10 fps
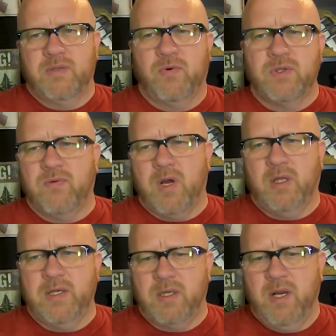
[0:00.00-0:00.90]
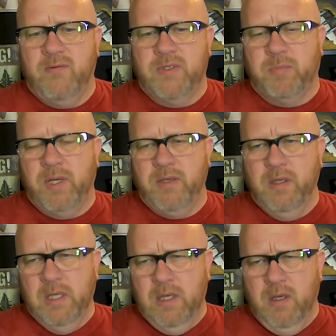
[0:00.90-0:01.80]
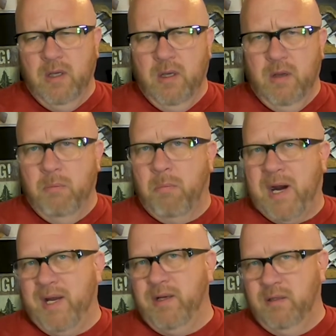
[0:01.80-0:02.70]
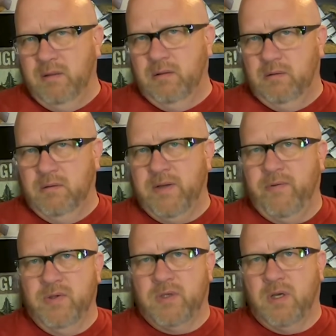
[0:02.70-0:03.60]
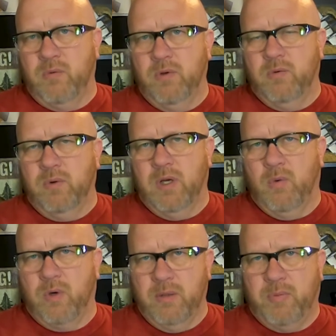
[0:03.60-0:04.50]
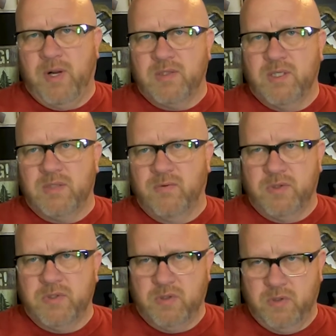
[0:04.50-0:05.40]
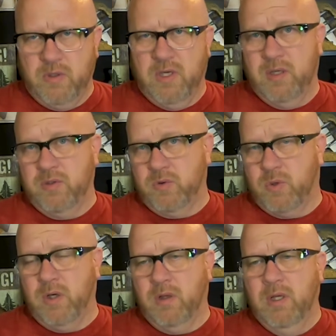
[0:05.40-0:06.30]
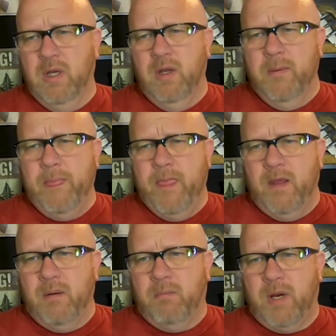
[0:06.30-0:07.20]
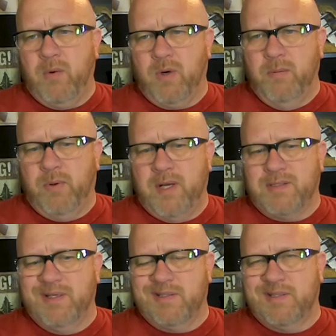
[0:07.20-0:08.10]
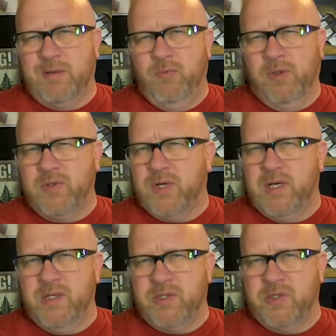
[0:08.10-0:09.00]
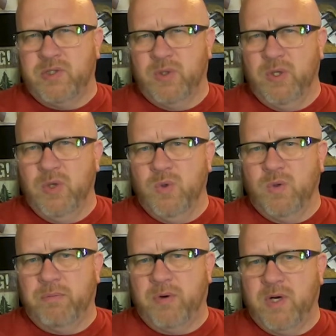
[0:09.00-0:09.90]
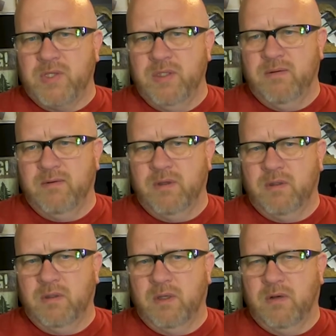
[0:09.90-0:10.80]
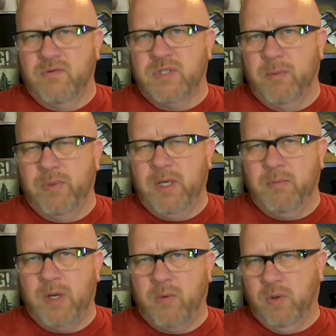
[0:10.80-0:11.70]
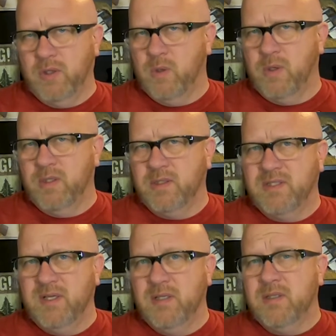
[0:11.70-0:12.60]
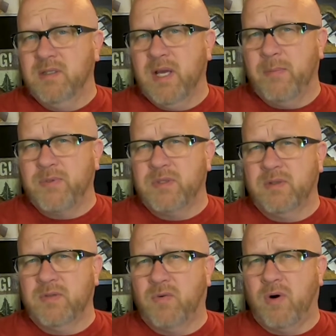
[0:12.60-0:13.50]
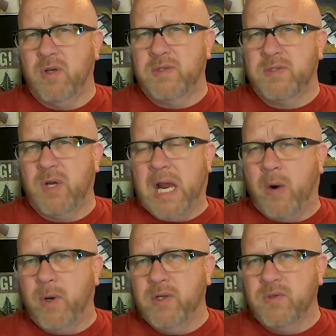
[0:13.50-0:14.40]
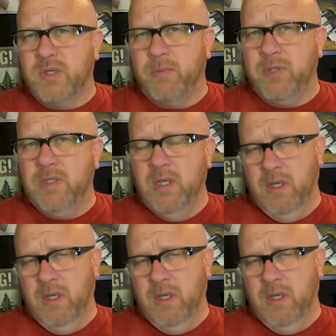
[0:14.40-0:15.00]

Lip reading: First of all, I'd like to kind of explain my difference on work in process versus a tutorial. My work in process is I'm really trying just to show you the progression of something. I'm not really going into depths as far as to how I do something.